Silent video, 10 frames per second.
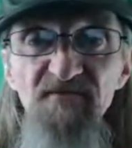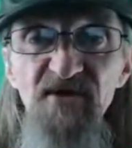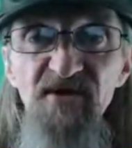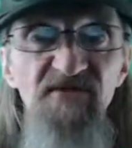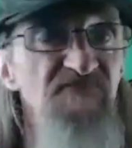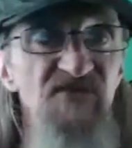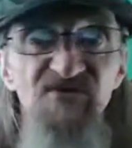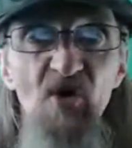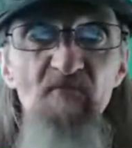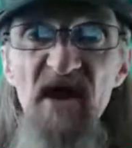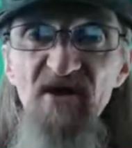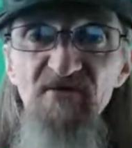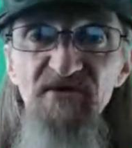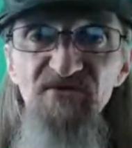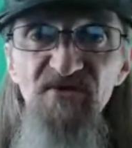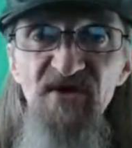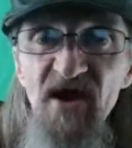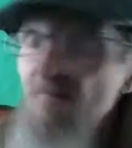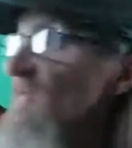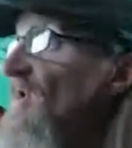did it, don't matter he's a
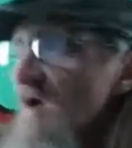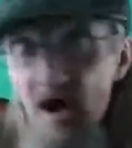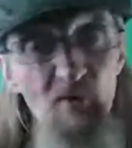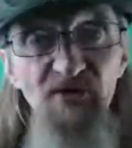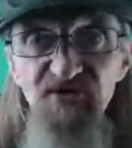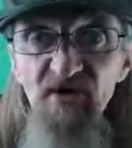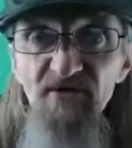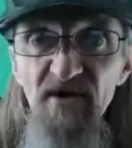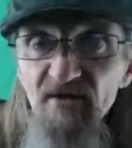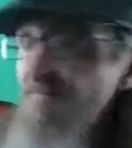cop. I would tell the other,